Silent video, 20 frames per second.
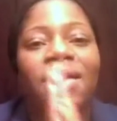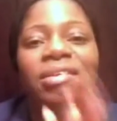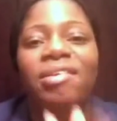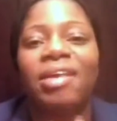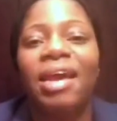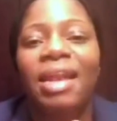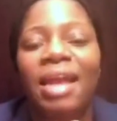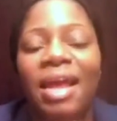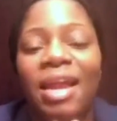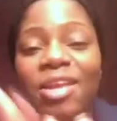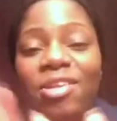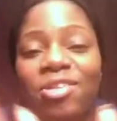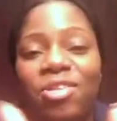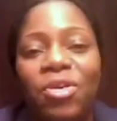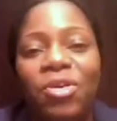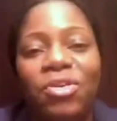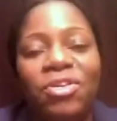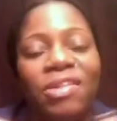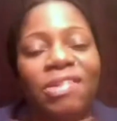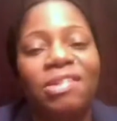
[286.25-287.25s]
Jaylal, it's
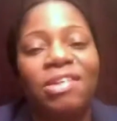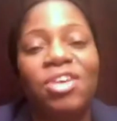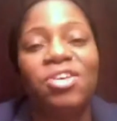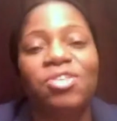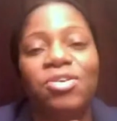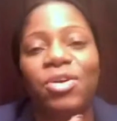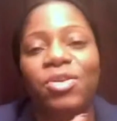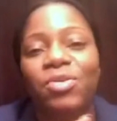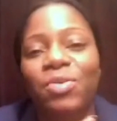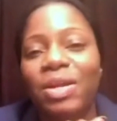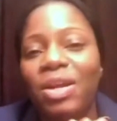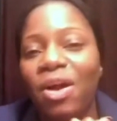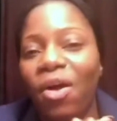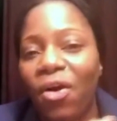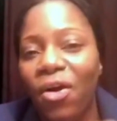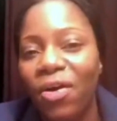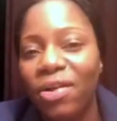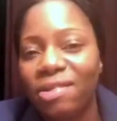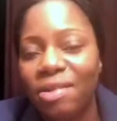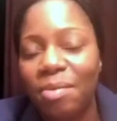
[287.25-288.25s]
good to see you. You're doing
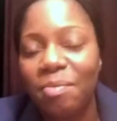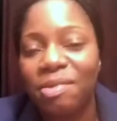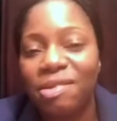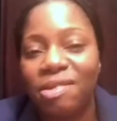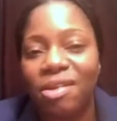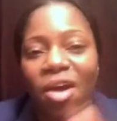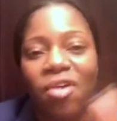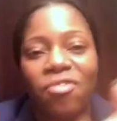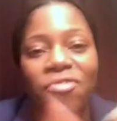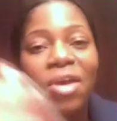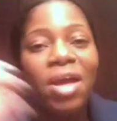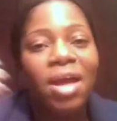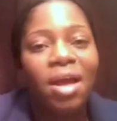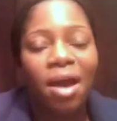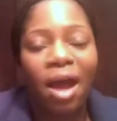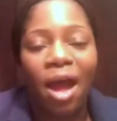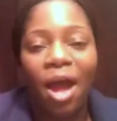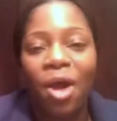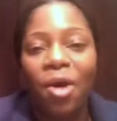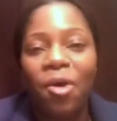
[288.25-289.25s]
awesome stuff.
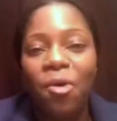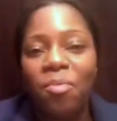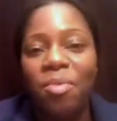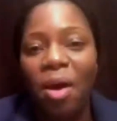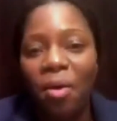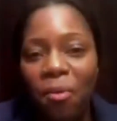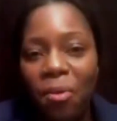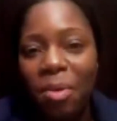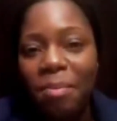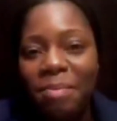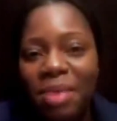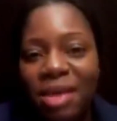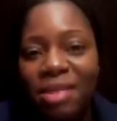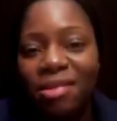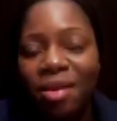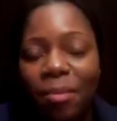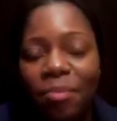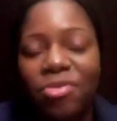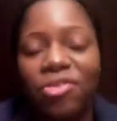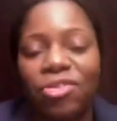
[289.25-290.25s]
I hope that we'll
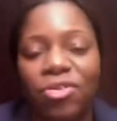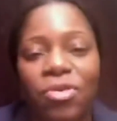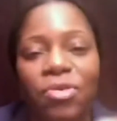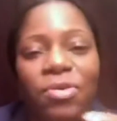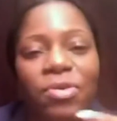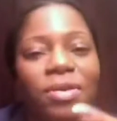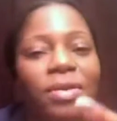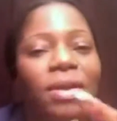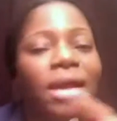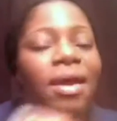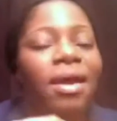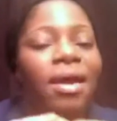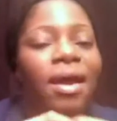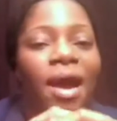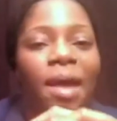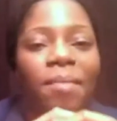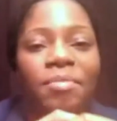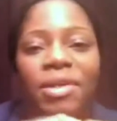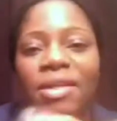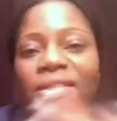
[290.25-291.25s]
meet up soon. Didn't